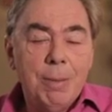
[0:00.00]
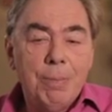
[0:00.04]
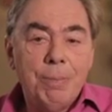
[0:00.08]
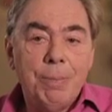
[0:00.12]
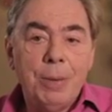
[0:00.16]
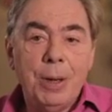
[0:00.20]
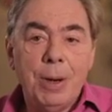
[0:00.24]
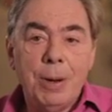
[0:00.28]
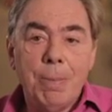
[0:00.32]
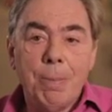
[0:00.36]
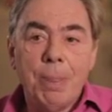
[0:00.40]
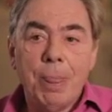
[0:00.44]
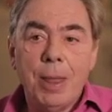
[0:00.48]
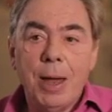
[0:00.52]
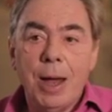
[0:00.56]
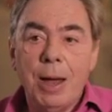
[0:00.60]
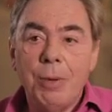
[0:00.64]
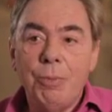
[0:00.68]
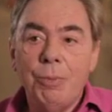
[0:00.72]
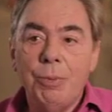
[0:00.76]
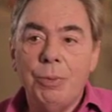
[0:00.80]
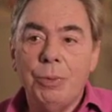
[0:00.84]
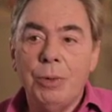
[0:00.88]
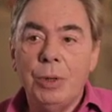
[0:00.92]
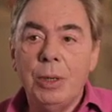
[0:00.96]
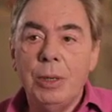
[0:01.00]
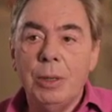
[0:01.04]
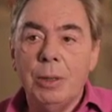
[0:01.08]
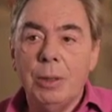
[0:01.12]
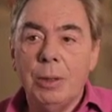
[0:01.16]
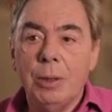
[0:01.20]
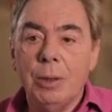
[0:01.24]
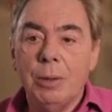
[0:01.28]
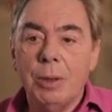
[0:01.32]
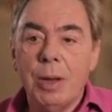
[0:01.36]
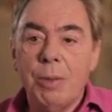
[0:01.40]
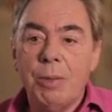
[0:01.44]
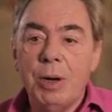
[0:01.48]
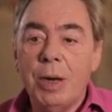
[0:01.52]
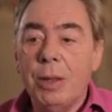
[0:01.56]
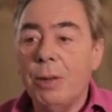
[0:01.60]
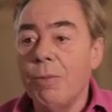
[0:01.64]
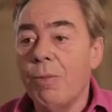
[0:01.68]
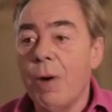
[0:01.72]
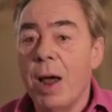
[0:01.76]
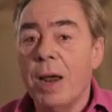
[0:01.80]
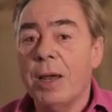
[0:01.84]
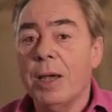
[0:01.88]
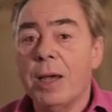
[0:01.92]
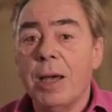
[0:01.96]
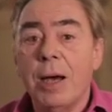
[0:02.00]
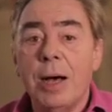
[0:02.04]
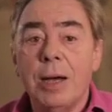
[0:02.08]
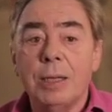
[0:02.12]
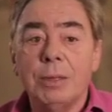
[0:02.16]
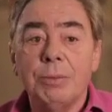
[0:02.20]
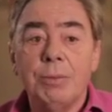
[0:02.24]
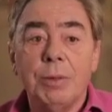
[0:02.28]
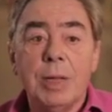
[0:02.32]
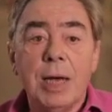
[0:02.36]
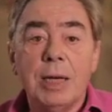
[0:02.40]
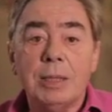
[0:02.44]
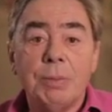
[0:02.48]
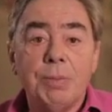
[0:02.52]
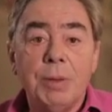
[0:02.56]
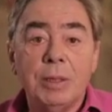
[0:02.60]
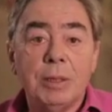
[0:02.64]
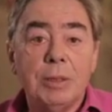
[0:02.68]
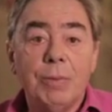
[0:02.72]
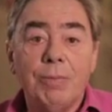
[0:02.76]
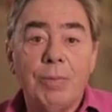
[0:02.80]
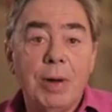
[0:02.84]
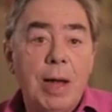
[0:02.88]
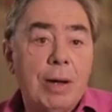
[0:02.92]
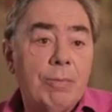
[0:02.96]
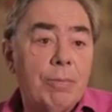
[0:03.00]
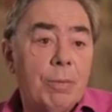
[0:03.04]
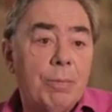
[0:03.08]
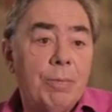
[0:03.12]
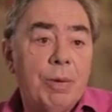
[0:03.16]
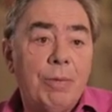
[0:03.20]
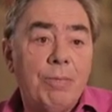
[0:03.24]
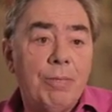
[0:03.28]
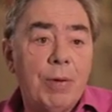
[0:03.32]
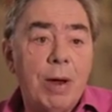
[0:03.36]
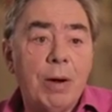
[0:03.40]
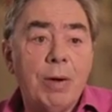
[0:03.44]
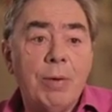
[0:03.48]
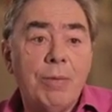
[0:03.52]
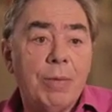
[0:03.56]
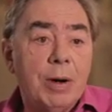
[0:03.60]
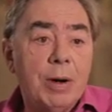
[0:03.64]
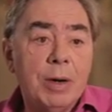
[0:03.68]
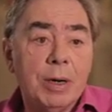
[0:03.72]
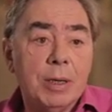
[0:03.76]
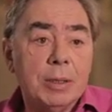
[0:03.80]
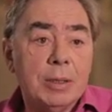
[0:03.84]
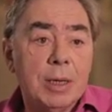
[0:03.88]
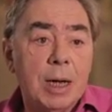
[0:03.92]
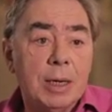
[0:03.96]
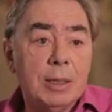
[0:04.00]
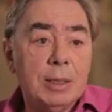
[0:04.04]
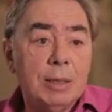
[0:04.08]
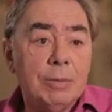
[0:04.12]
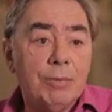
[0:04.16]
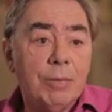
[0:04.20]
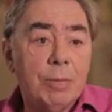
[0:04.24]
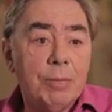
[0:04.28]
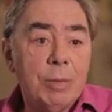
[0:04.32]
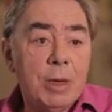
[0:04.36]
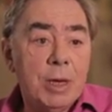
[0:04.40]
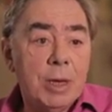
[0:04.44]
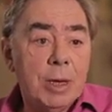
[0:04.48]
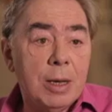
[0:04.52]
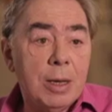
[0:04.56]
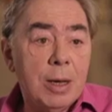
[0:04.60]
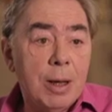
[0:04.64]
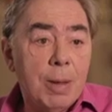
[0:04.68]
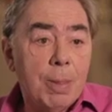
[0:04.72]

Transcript: but I would think that, the right cast with aspects of love would be very, very exciting for me.